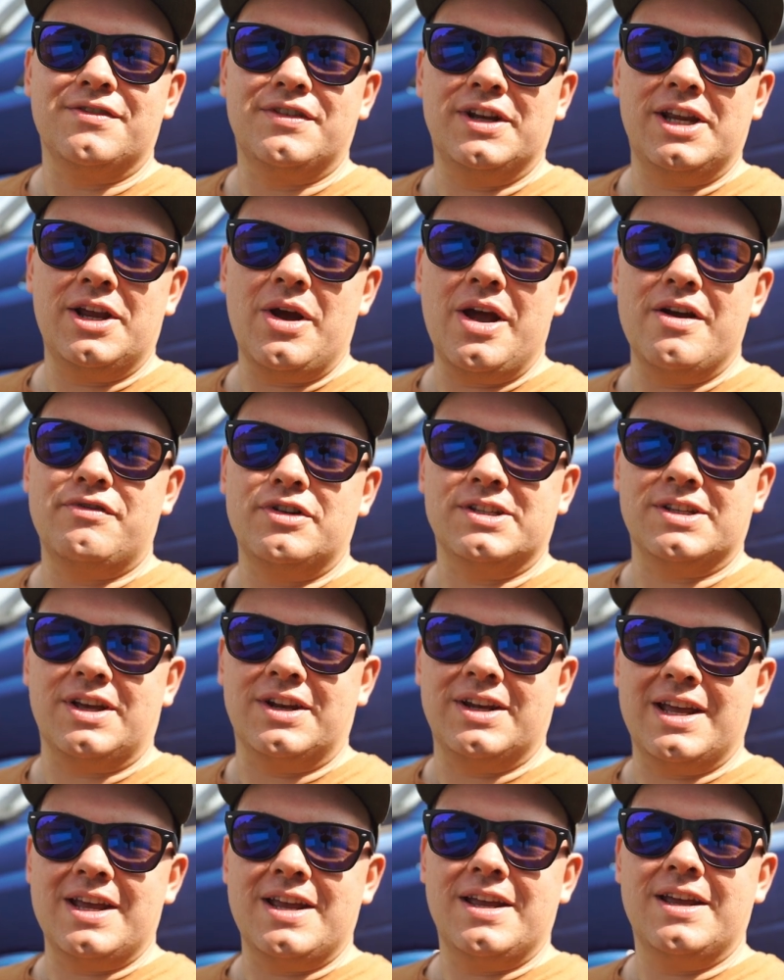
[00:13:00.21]
a video every
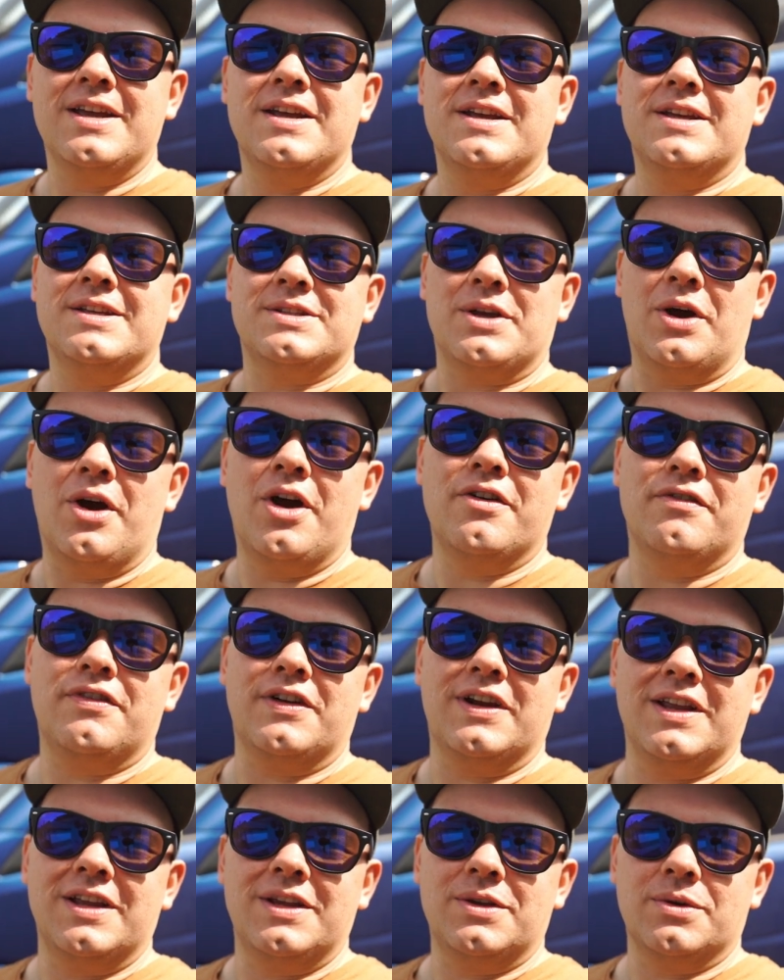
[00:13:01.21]
Sunday, so
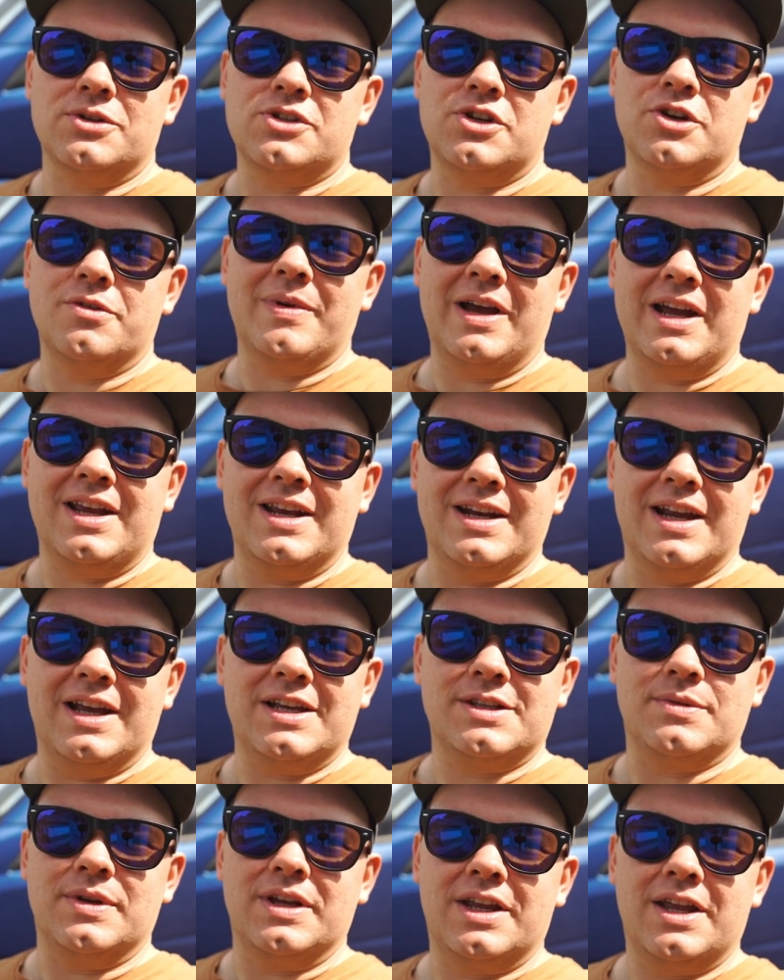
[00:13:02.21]
hopefully you'll tune back in
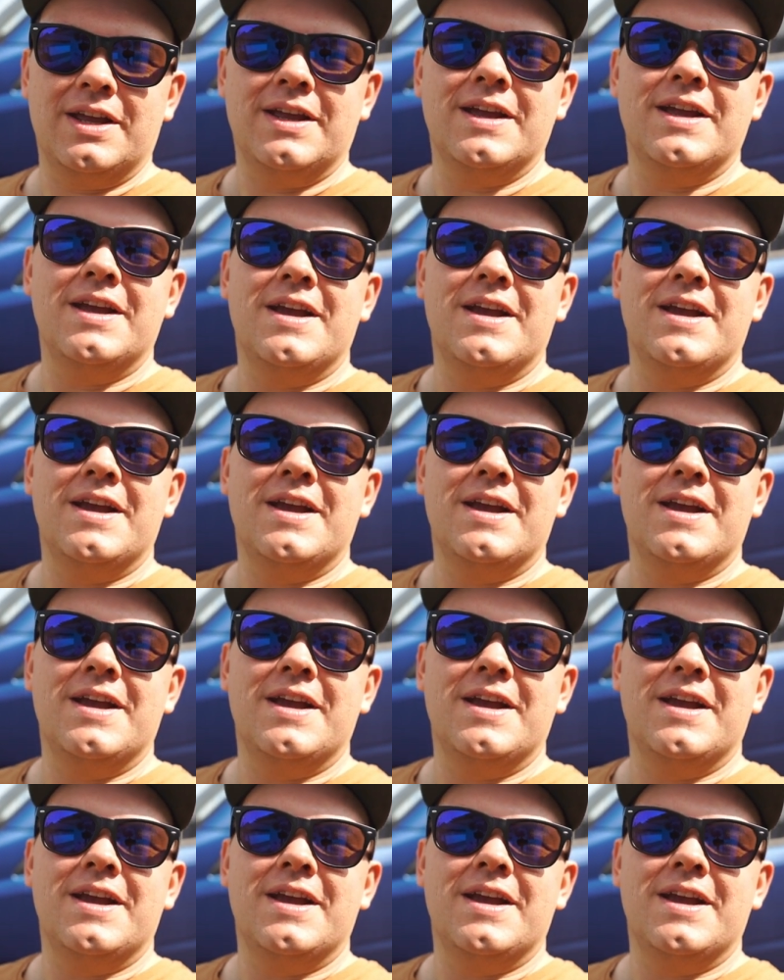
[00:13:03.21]
next week.